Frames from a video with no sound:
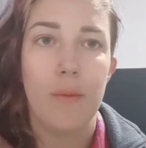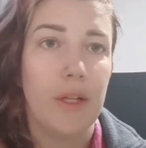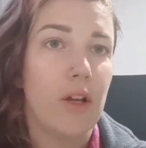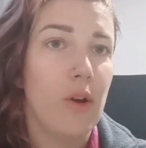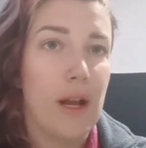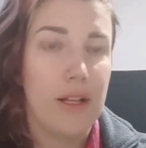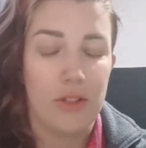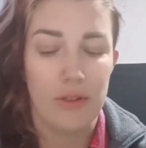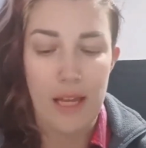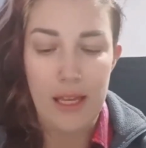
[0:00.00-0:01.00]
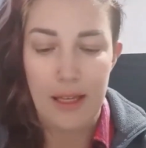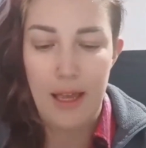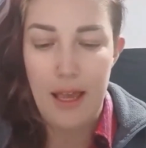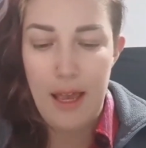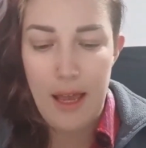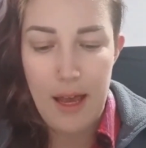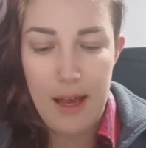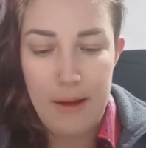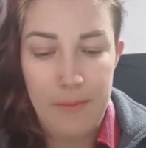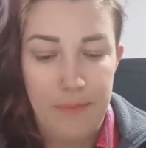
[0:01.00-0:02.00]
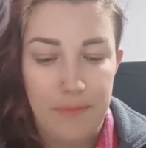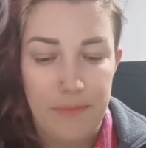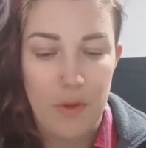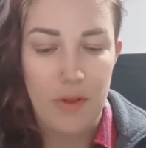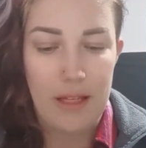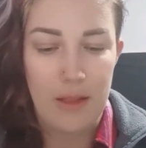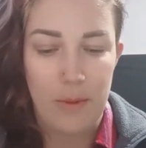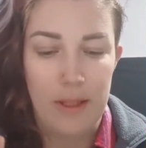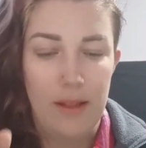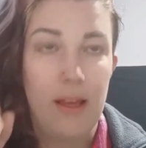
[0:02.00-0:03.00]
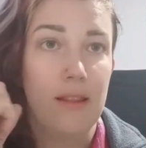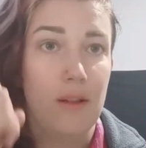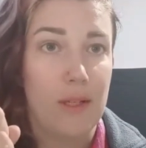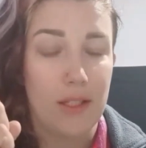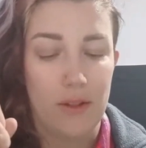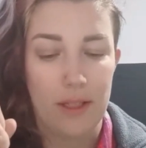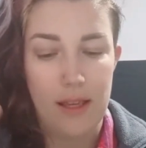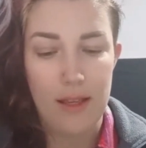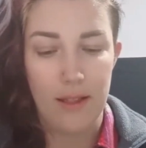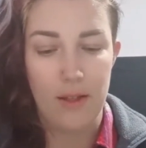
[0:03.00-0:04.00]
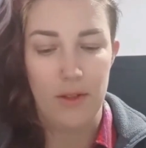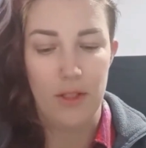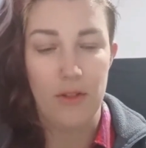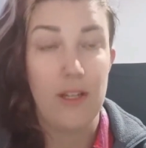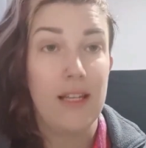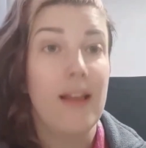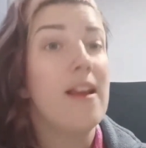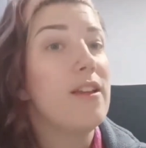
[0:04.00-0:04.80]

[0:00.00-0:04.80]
go as you like. So that's one thing, the West Coast and the East Coast green.